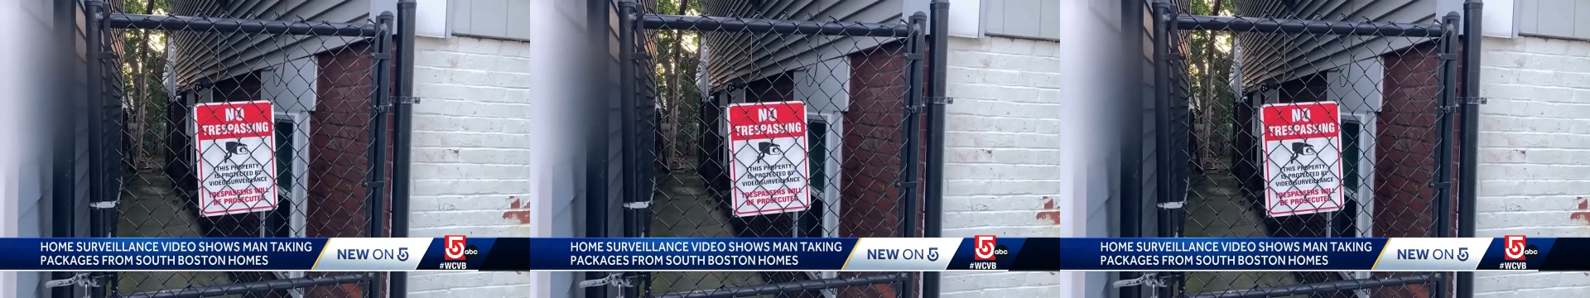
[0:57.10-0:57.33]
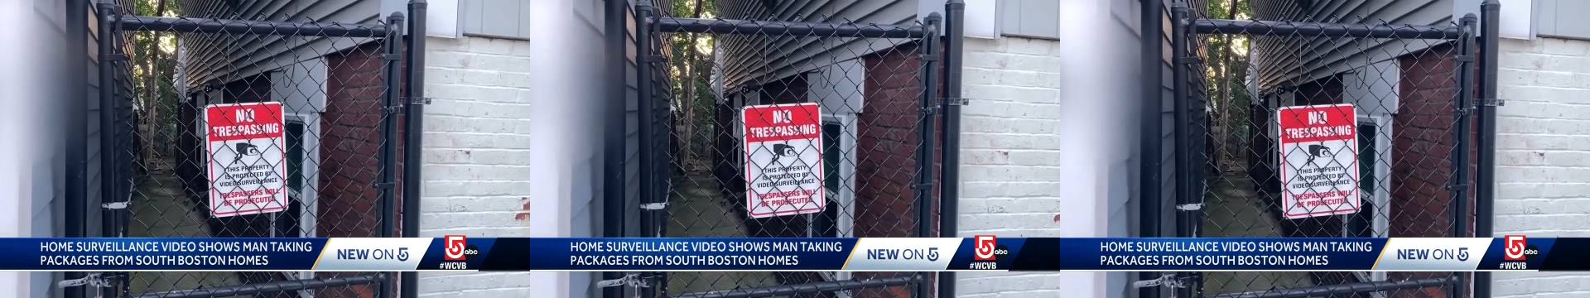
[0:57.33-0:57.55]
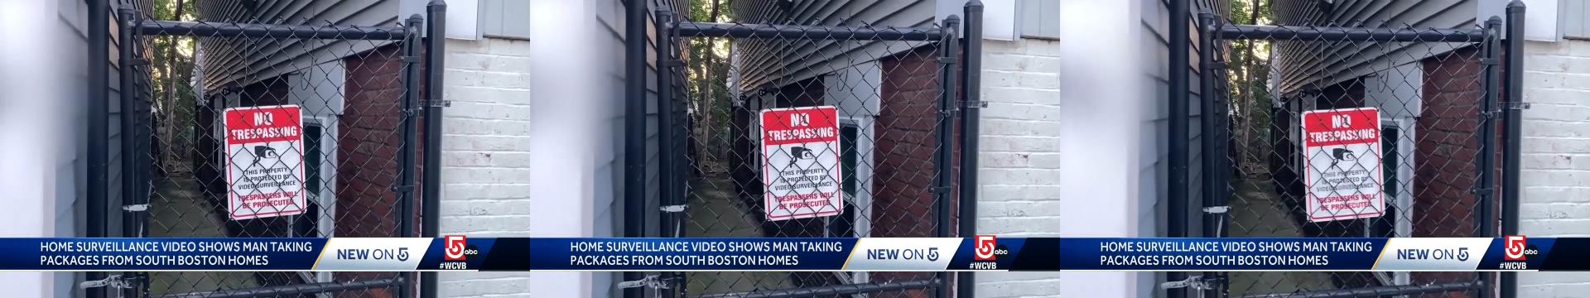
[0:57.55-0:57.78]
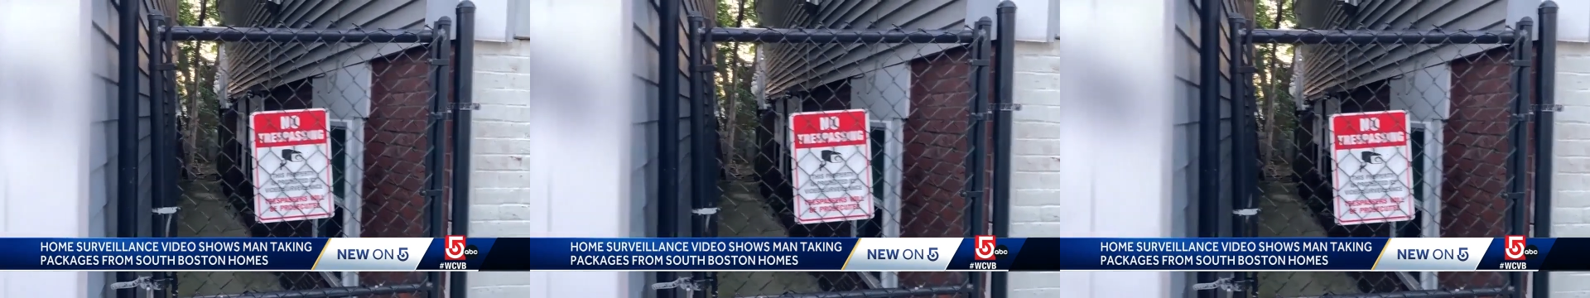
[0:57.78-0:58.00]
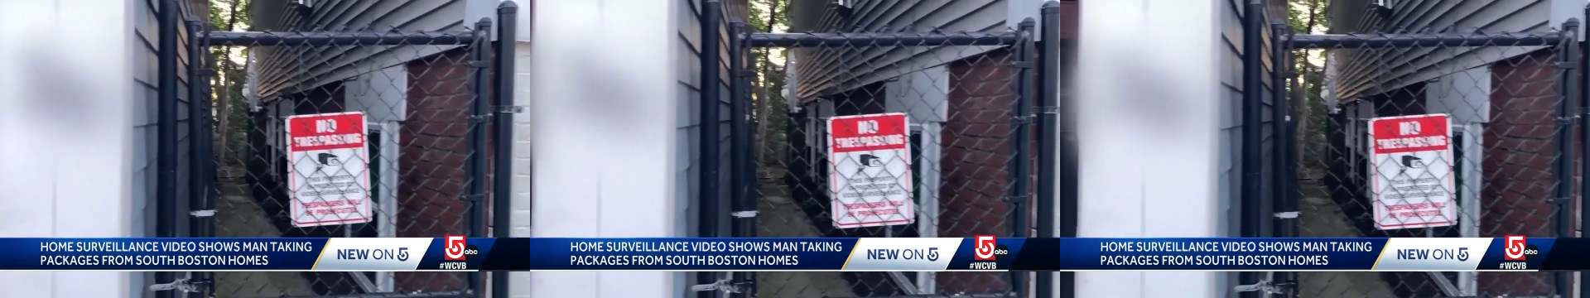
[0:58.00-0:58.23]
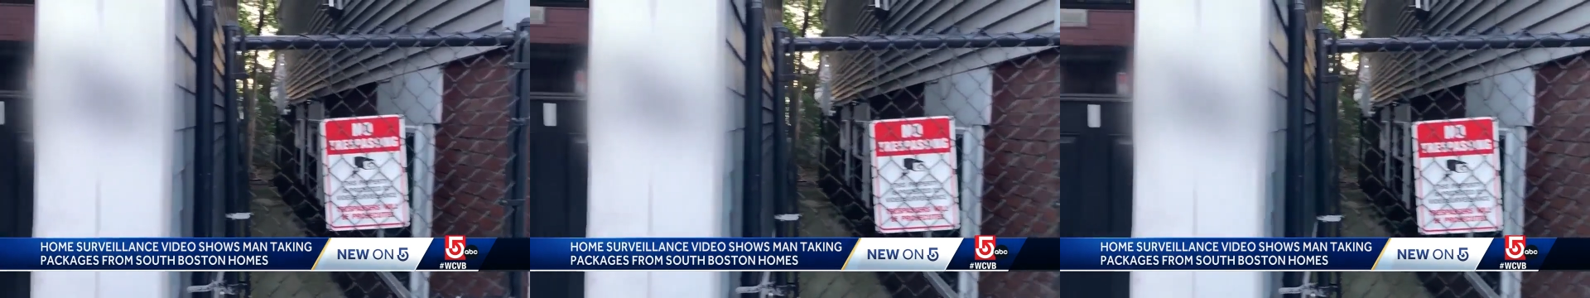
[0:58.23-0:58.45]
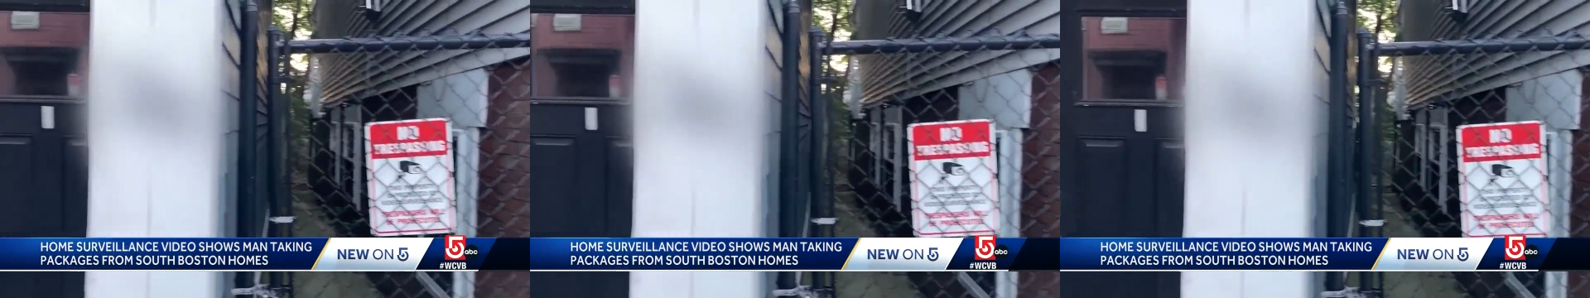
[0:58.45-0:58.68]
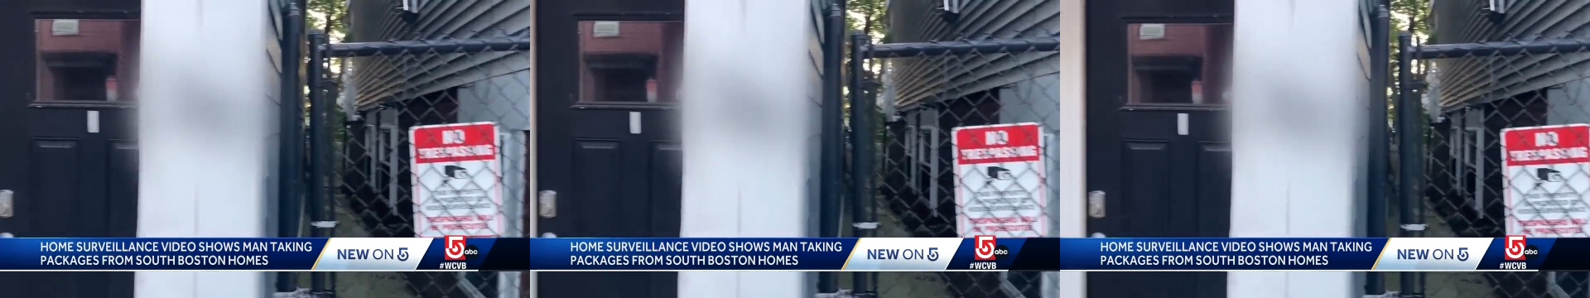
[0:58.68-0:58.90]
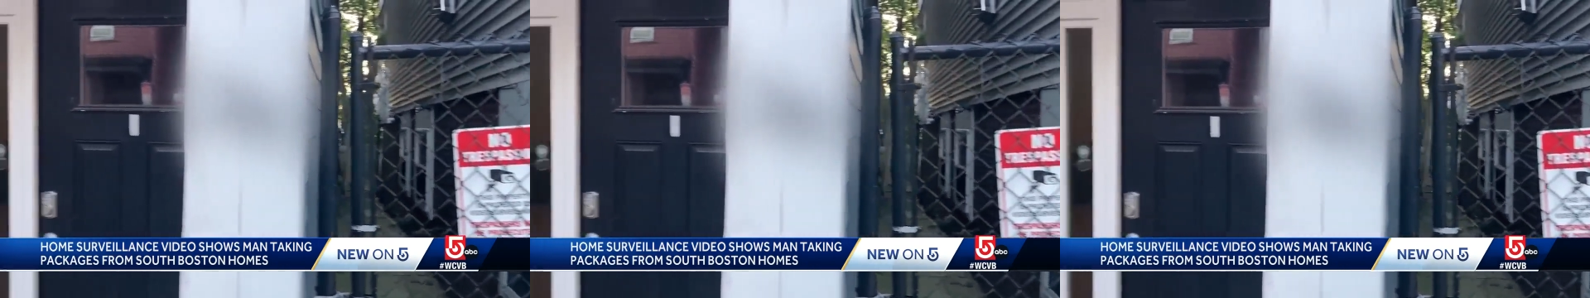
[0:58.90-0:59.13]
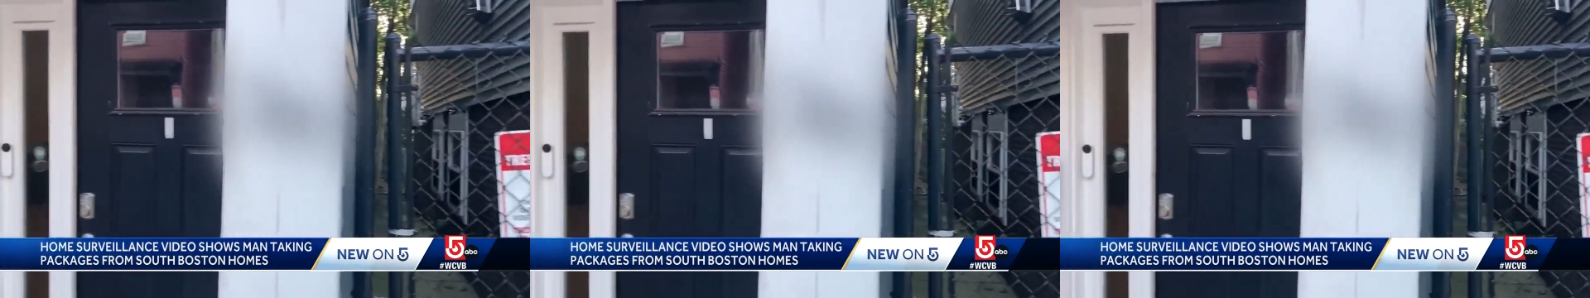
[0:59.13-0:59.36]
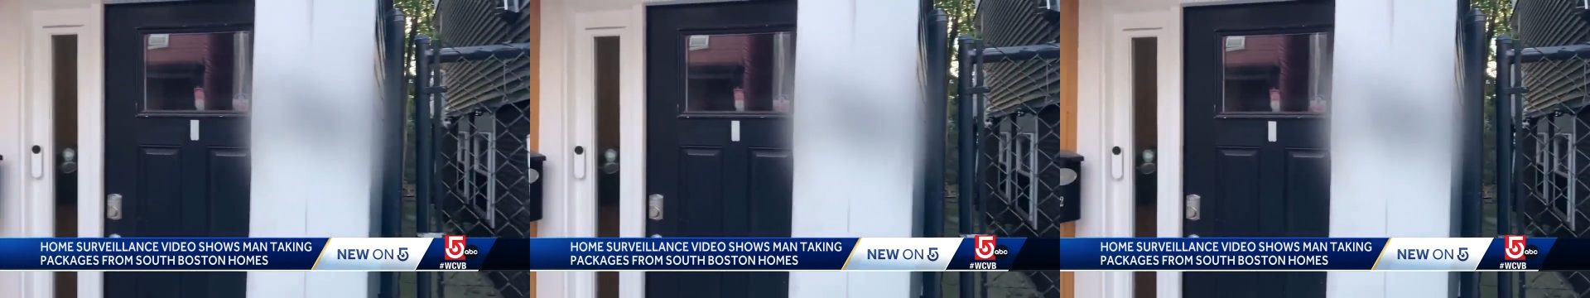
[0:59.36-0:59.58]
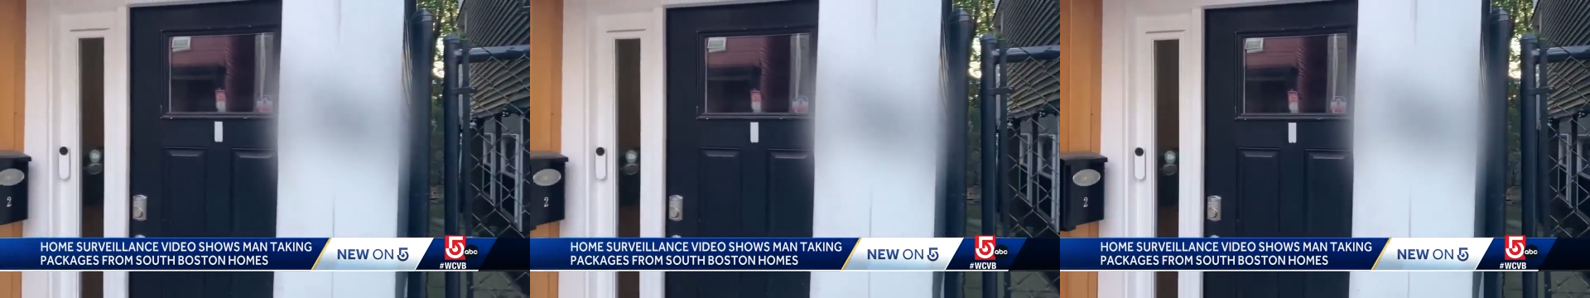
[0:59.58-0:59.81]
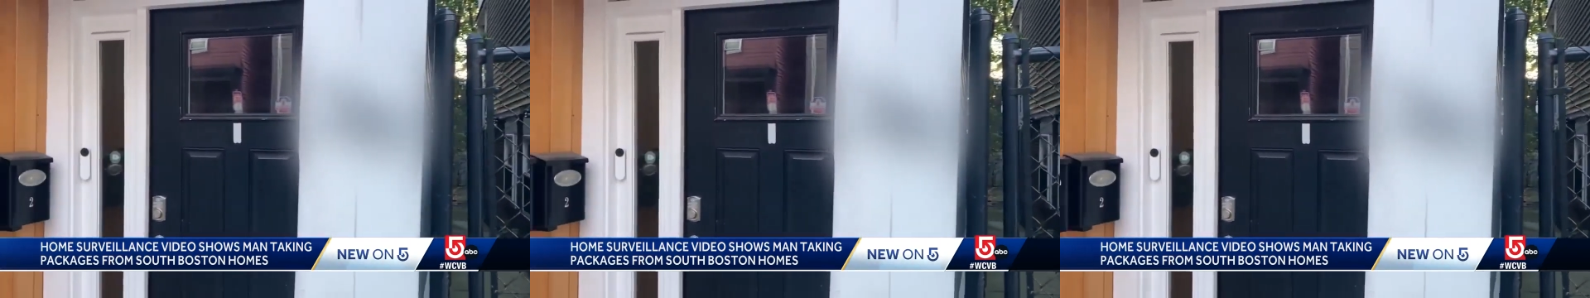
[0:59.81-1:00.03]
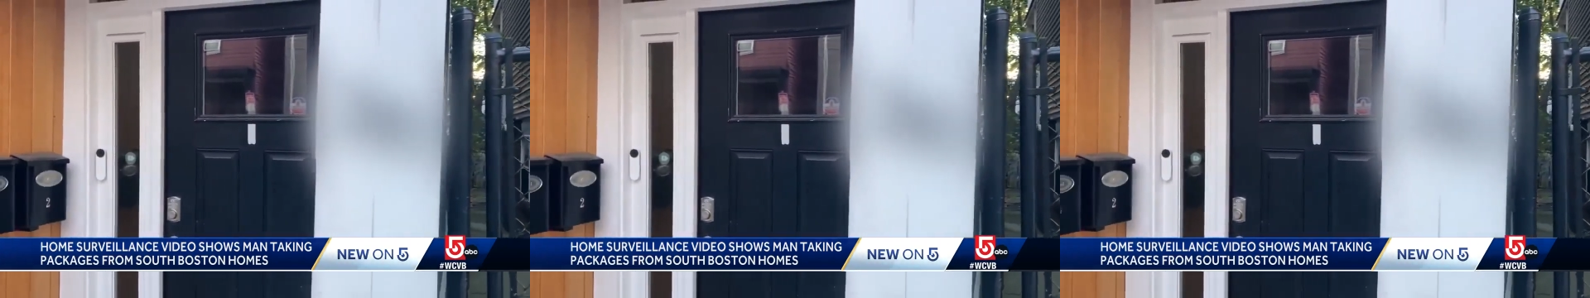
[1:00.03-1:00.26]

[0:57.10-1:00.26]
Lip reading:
No face is visible, so there are no lips to read.